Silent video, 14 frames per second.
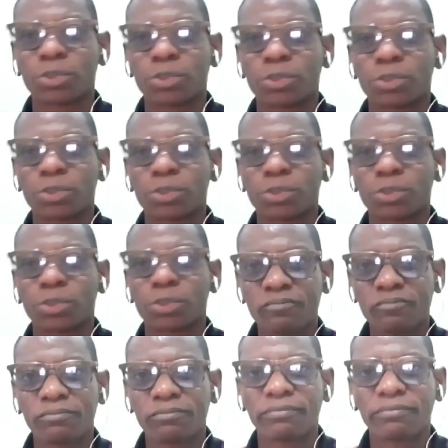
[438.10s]
poor.
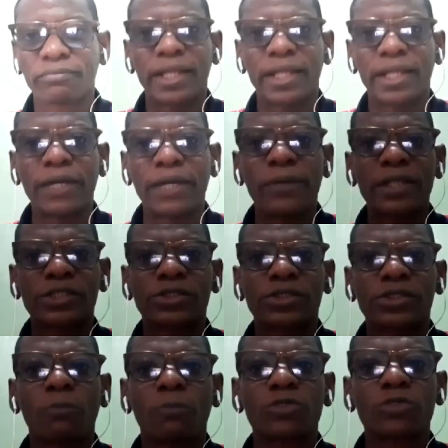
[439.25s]
There were
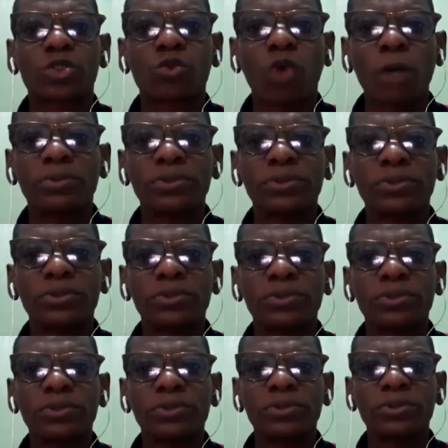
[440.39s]
some squabbles
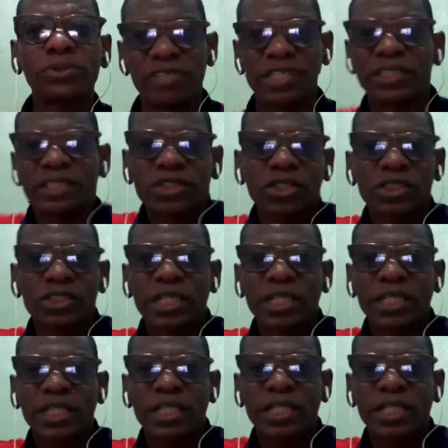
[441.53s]
in some villages, just like
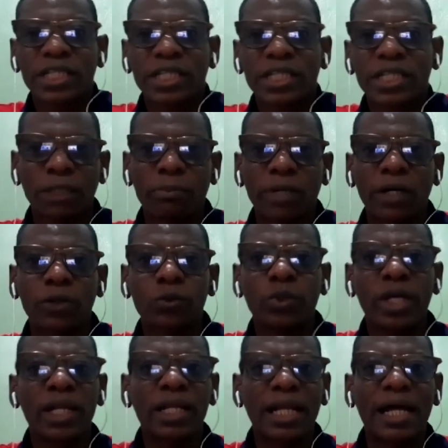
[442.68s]
what I talked about,
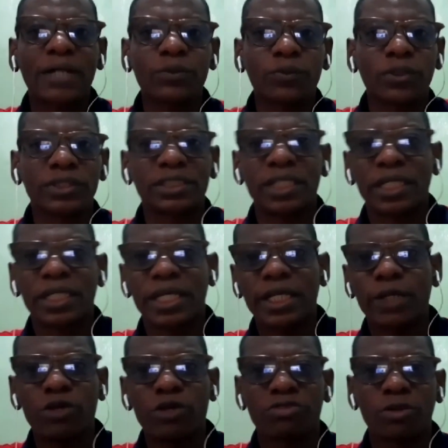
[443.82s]
where land was taken
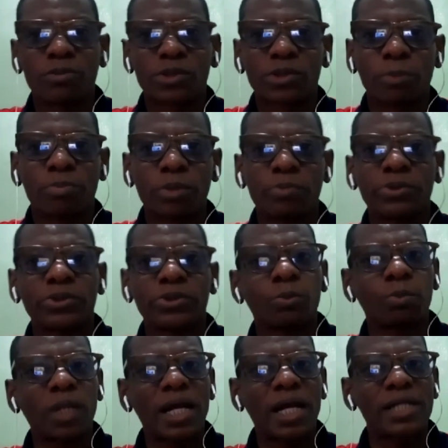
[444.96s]
away from some people to
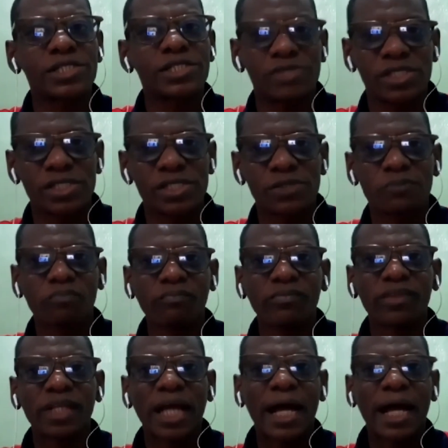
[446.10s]
plant trees.
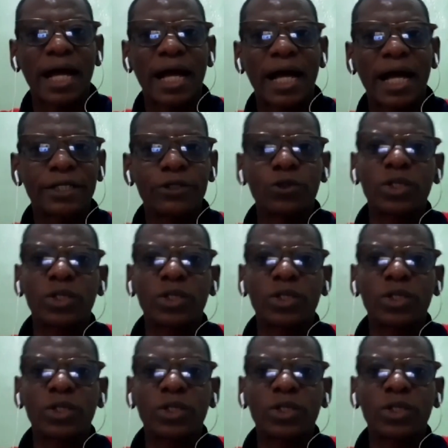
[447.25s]
And the